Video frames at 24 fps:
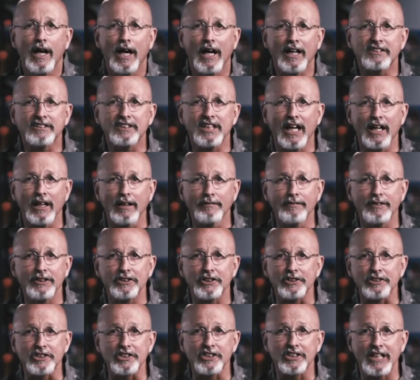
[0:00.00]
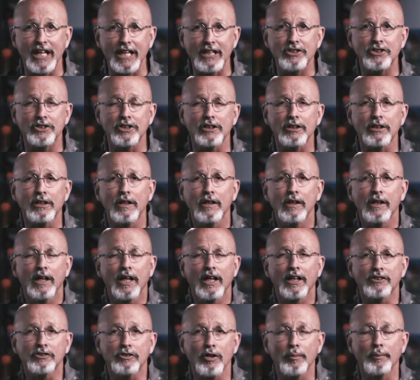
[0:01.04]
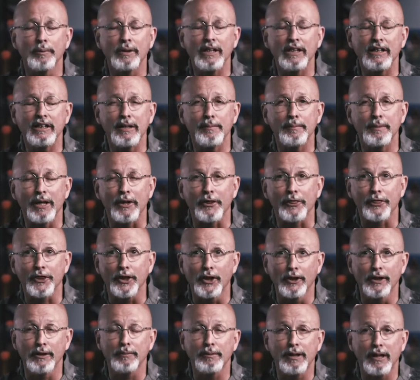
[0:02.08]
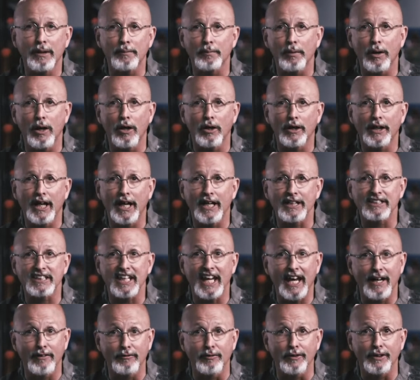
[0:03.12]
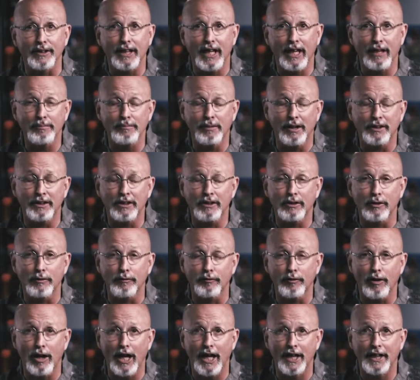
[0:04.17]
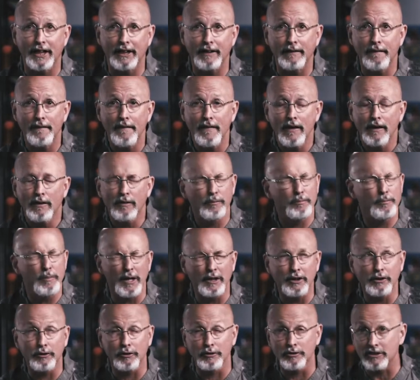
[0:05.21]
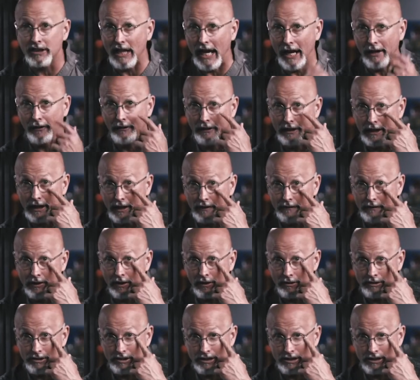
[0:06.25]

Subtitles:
a television station and told me he'd give me a 30-minute broadcast every day, Monday through Friday, Monday through Saturday, and then on